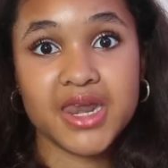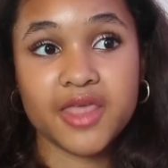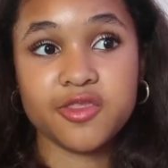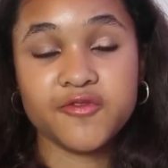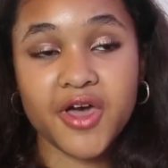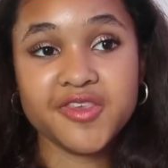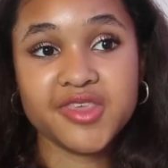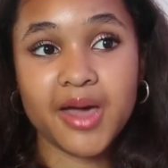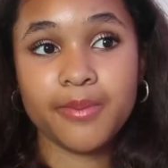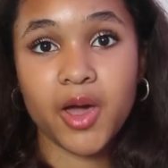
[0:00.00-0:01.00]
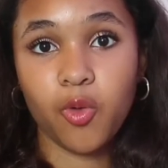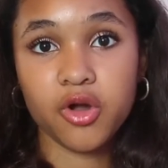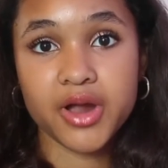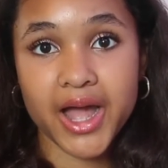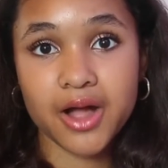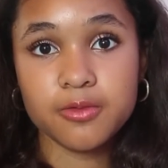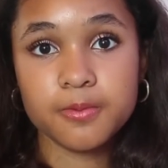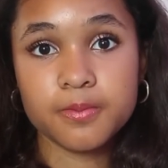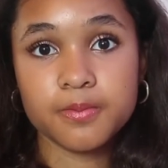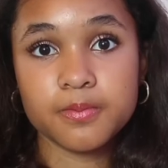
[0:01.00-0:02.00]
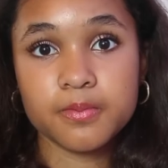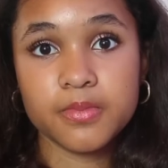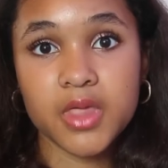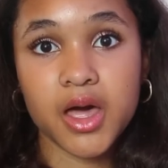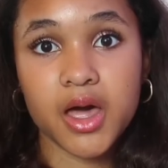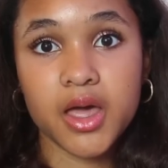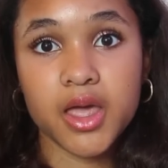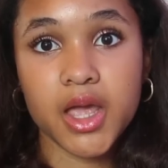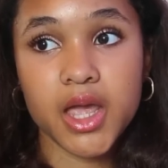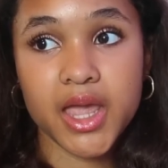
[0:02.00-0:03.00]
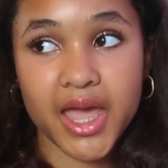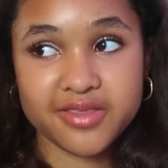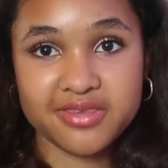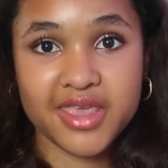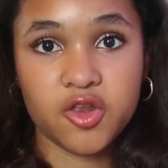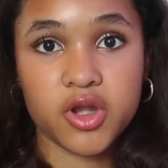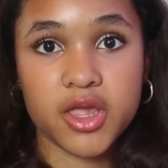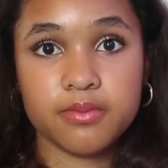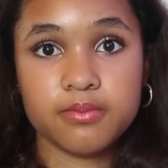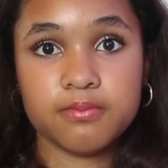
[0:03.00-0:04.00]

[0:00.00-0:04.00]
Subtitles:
Like, the first time I wore it out, it has a stain on it.